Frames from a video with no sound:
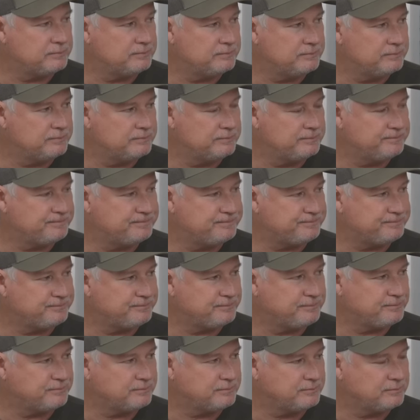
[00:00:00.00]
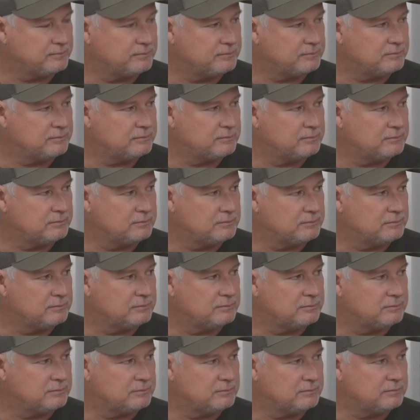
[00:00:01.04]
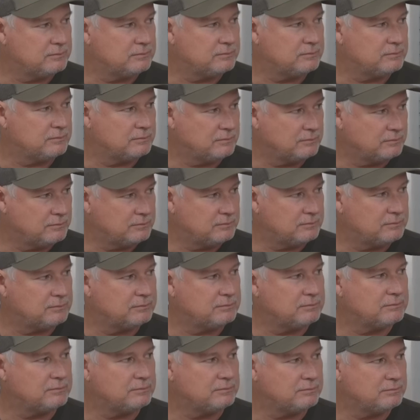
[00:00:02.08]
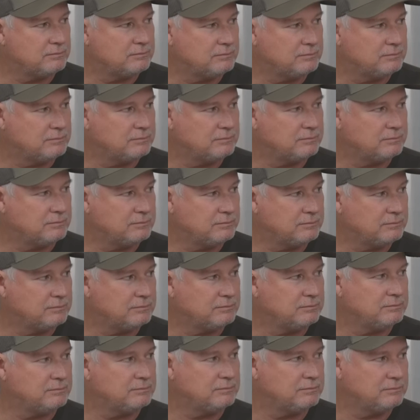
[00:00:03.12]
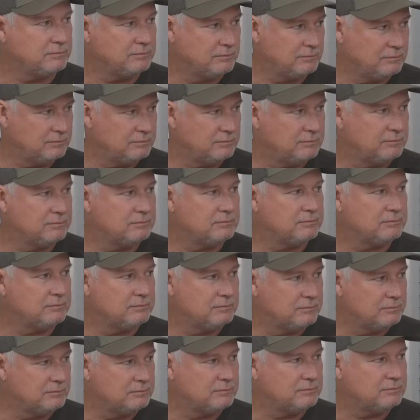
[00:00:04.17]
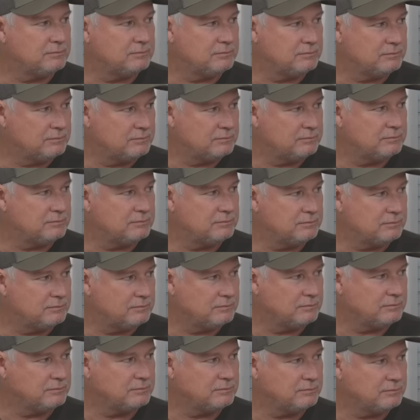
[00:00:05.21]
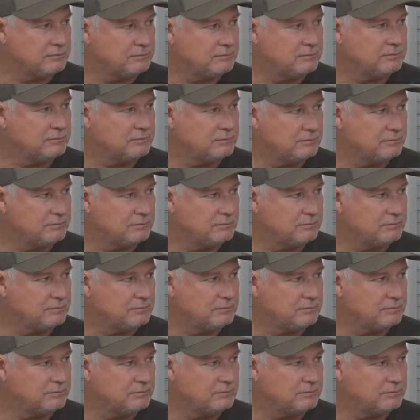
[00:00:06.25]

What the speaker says: (silent)